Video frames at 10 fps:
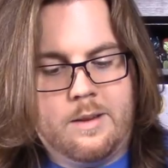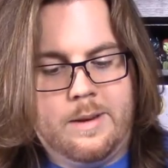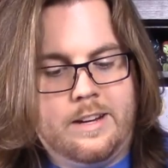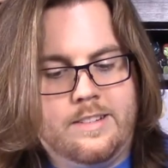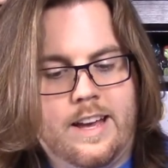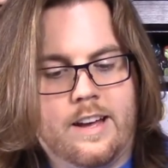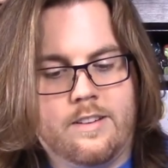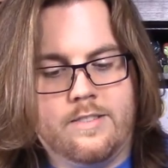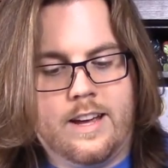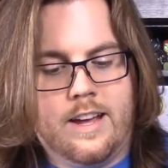about Attack
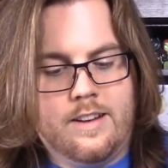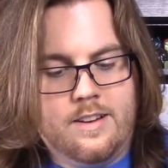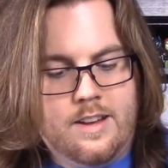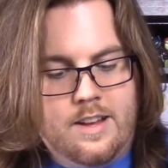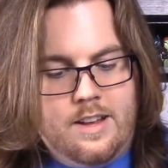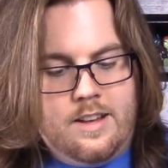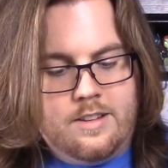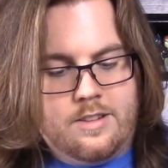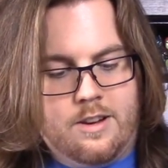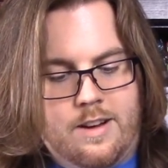on Titan,
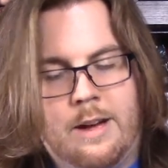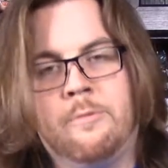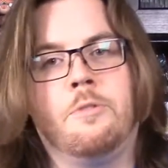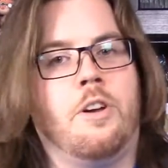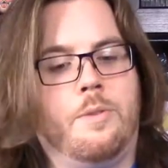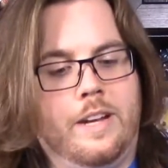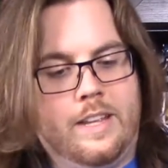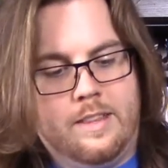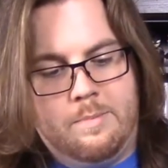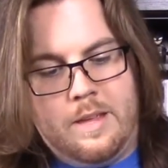so I won't know any
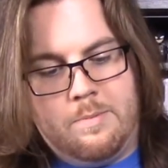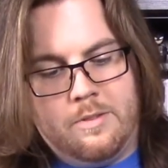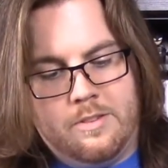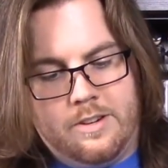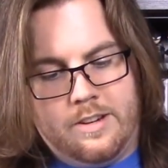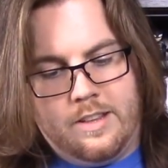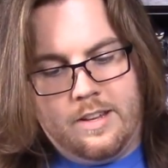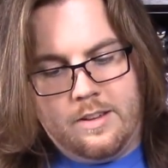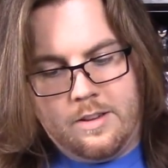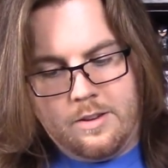of the people or
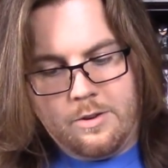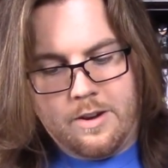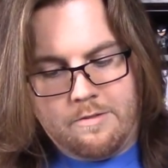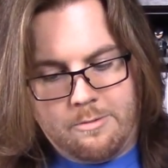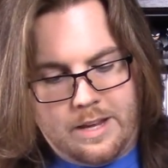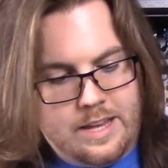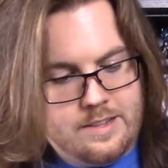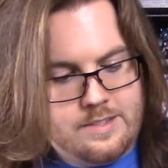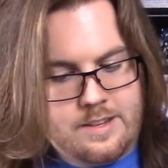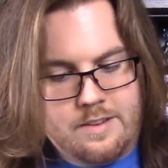whoever we get
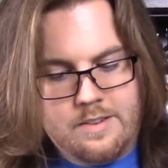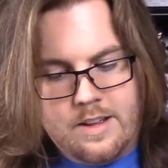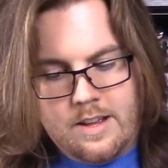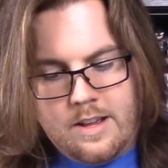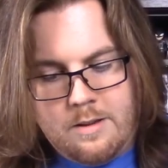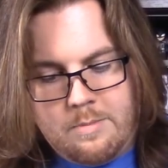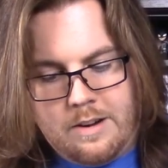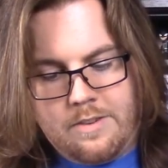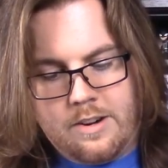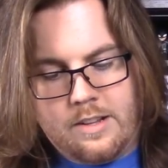and stuff. But
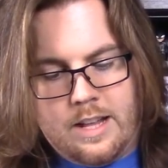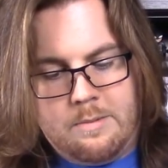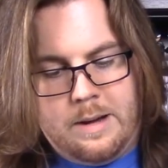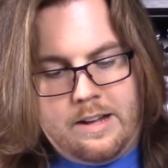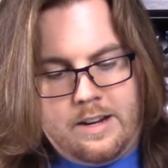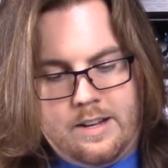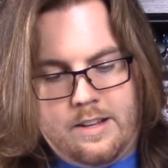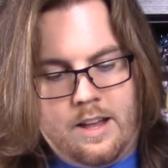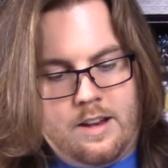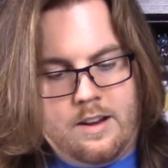I've heard a lot about it,
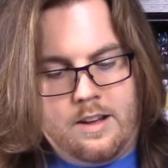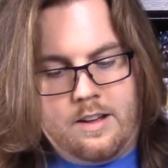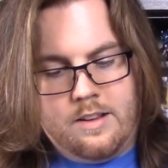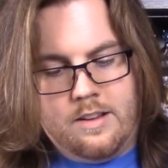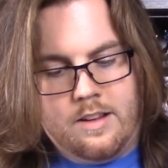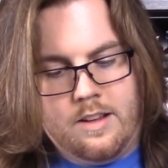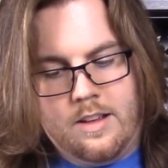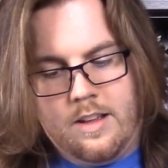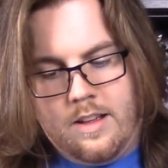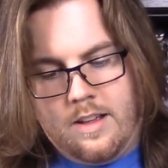and uh,
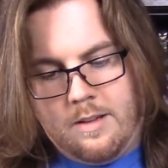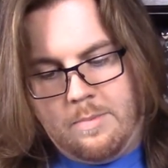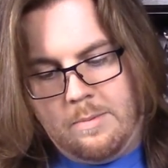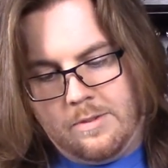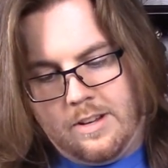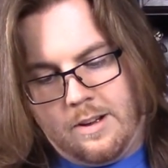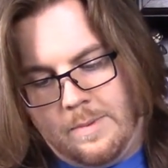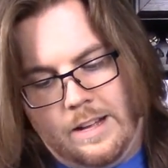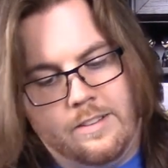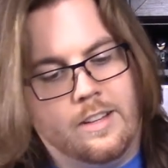people talk
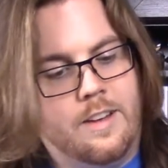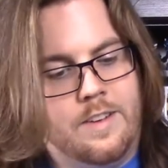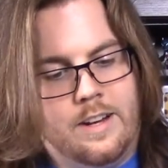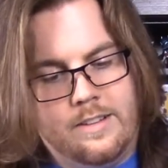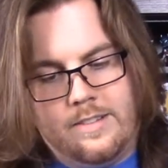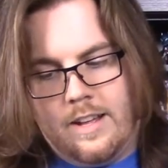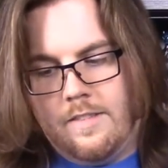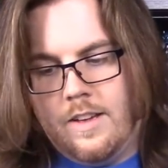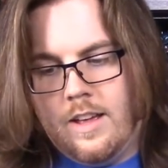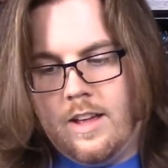about and love it and
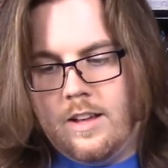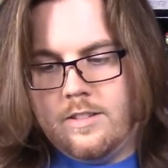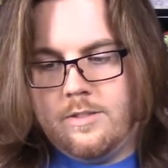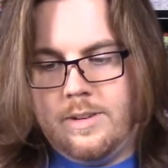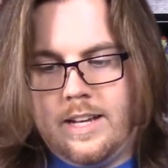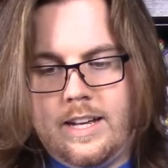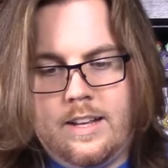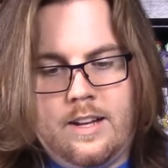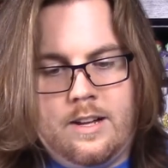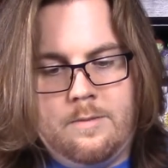stuff. So we got
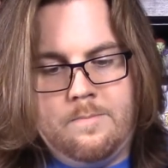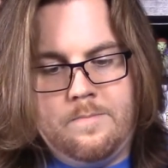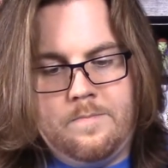um,